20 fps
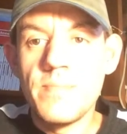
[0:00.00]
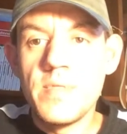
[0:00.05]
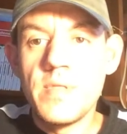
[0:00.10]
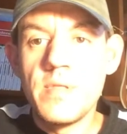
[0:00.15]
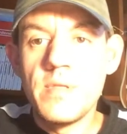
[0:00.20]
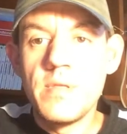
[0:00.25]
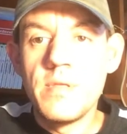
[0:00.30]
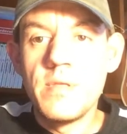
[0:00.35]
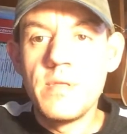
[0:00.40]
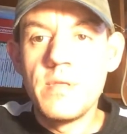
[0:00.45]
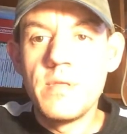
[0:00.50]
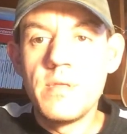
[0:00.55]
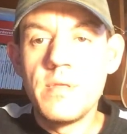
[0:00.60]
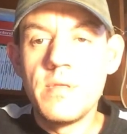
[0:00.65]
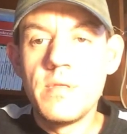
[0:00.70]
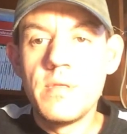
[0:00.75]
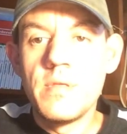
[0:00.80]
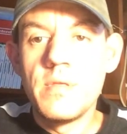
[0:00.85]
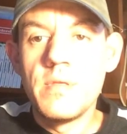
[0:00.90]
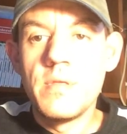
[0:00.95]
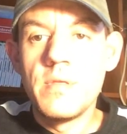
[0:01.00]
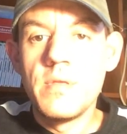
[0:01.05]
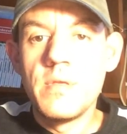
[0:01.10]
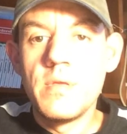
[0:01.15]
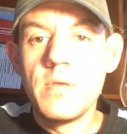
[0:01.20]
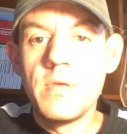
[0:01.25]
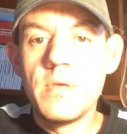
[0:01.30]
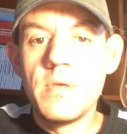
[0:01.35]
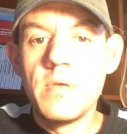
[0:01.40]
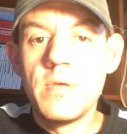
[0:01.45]

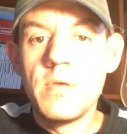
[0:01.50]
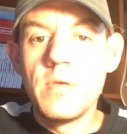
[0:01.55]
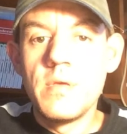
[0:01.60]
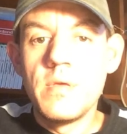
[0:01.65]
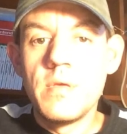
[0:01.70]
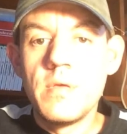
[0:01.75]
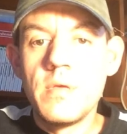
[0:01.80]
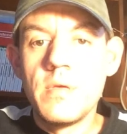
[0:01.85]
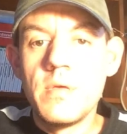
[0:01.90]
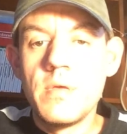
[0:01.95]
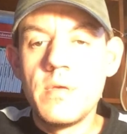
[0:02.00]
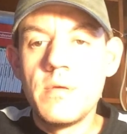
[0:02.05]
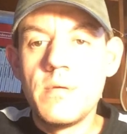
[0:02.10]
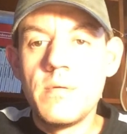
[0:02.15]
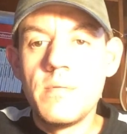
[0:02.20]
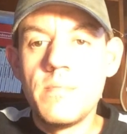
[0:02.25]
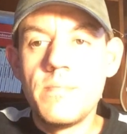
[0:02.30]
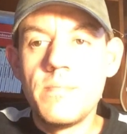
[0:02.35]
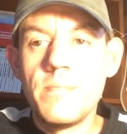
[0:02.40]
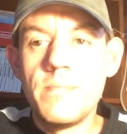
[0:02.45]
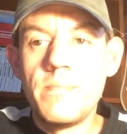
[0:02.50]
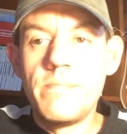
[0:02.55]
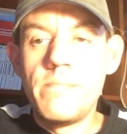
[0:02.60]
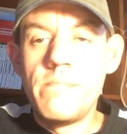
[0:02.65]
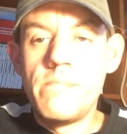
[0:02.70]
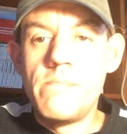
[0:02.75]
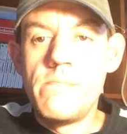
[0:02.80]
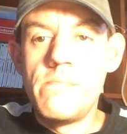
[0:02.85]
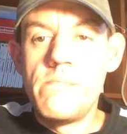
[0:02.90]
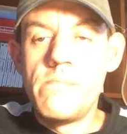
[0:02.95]

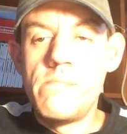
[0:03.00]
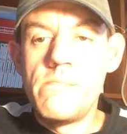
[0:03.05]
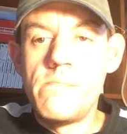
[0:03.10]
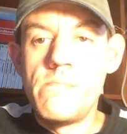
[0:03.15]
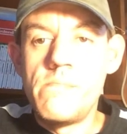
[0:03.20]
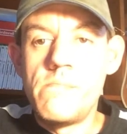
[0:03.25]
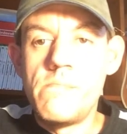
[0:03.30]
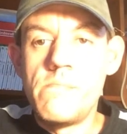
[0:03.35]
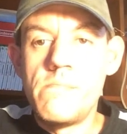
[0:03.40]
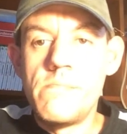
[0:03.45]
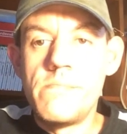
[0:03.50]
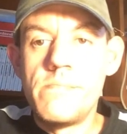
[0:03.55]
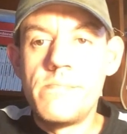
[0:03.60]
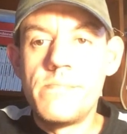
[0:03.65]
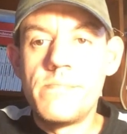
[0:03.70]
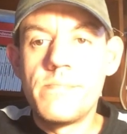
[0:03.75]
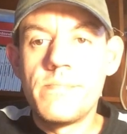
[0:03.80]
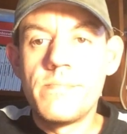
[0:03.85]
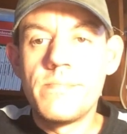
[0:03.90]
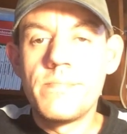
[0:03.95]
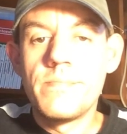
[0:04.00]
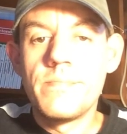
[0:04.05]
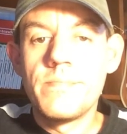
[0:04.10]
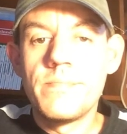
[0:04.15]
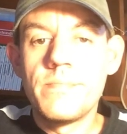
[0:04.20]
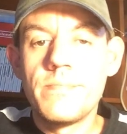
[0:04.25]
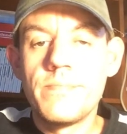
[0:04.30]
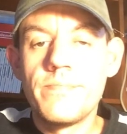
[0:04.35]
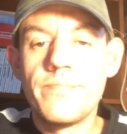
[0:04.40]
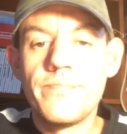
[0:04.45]

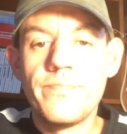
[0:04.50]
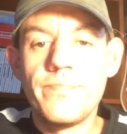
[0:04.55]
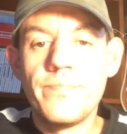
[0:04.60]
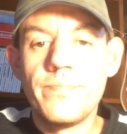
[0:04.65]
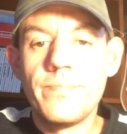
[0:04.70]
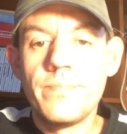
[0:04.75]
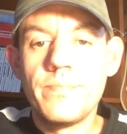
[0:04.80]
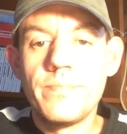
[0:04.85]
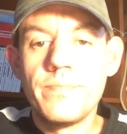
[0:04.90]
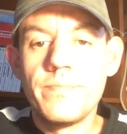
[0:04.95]
No one is speaking in this clip.